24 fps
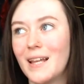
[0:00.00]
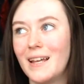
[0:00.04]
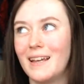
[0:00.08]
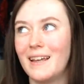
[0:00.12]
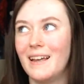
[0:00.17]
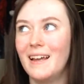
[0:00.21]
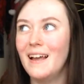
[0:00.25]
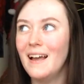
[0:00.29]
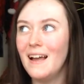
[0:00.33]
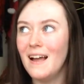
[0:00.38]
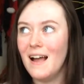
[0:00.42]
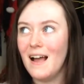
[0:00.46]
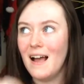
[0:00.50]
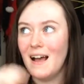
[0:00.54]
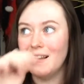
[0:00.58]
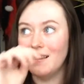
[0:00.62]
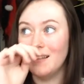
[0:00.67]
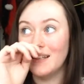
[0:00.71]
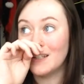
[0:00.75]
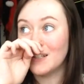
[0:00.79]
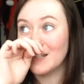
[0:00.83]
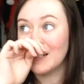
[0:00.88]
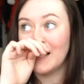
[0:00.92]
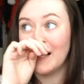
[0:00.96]
time, and like
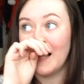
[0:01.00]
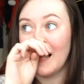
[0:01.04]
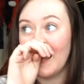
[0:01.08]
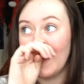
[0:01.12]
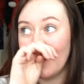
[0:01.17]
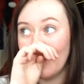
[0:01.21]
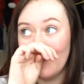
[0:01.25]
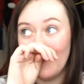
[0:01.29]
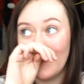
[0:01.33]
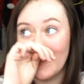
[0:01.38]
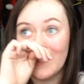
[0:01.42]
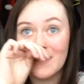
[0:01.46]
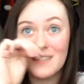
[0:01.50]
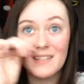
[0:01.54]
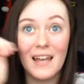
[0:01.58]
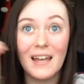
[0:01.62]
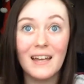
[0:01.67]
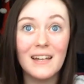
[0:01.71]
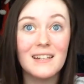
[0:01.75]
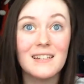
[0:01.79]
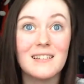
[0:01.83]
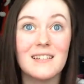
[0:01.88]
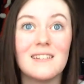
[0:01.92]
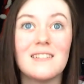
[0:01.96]
literally, like,
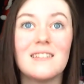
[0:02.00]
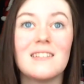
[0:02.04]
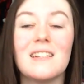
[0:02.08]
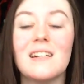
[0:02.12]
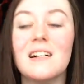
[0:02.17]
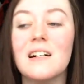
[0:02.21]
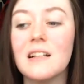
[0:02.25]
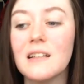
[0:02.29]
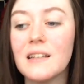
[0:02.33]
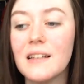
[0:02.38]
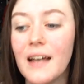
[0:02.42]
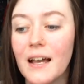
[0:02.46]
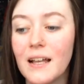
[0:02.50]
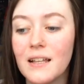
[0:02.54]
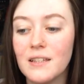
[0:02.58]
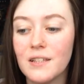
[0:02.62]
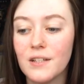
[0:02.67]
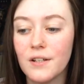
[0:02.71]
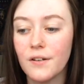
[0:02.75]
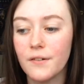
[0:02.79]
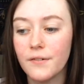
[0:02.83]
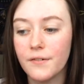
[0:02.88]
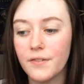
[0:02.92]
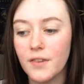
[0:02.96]
we stayed
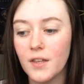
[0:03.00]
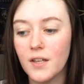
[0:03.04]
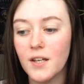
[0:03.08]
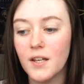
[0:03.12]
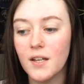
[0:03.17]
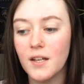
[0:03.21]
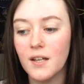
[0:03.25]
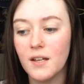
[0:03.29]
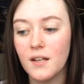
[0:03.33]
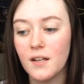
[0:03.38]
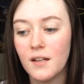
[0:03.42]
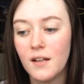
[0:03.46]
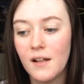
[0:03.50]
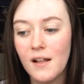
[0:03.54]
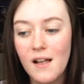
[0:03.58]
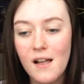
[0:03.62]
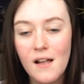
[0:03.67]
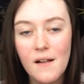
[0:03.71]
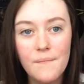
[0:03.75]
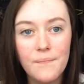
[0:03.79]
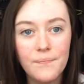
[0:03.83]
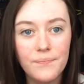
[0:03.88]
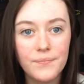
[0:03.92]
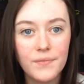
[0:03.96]
until the end of
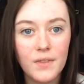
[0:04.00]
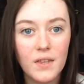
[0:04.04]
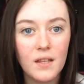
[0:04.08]
the